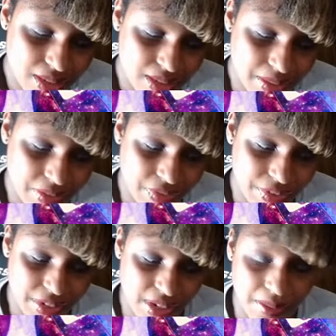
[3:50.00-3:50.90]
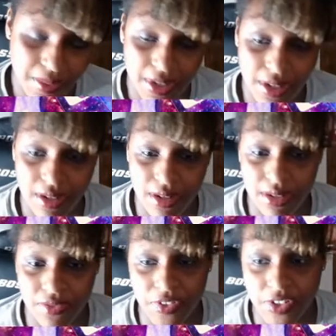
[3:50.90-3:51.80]
It's my first time,
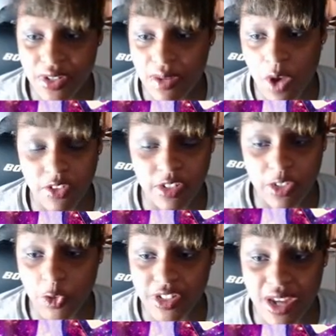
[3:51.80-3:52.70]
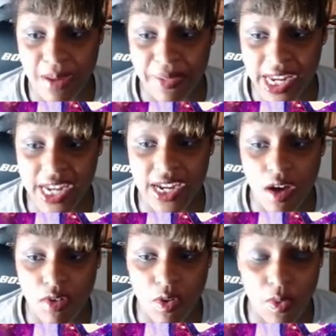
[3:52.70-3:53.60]
uh, first time watching, first time playing.
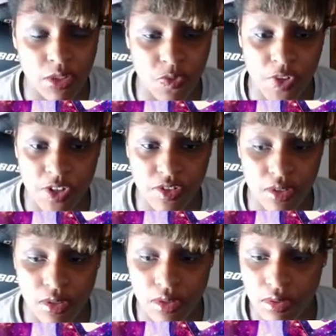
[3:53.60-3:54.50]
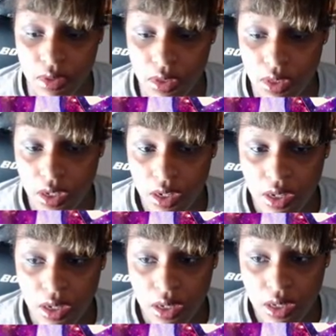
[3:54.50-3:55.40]
I don't know what the fudge to do.
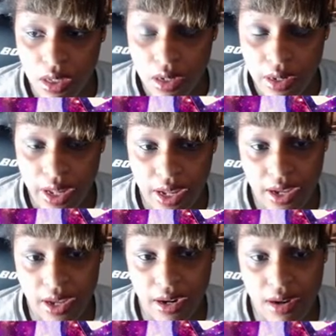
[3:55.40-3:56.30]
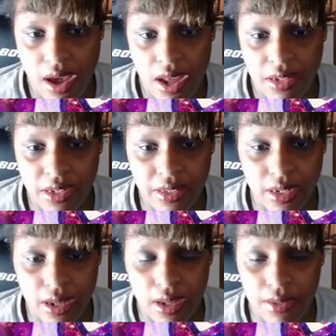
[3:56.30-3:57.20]
And I looked
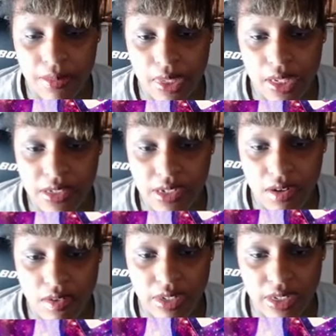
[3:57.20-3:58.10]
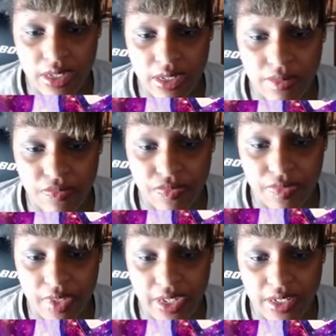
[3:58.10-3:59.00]
it up. It looks like only
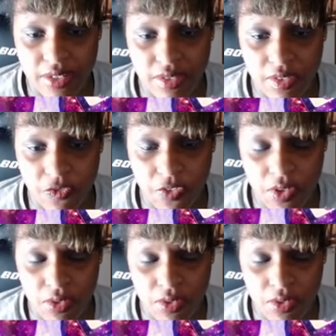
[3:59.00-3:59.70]
like a few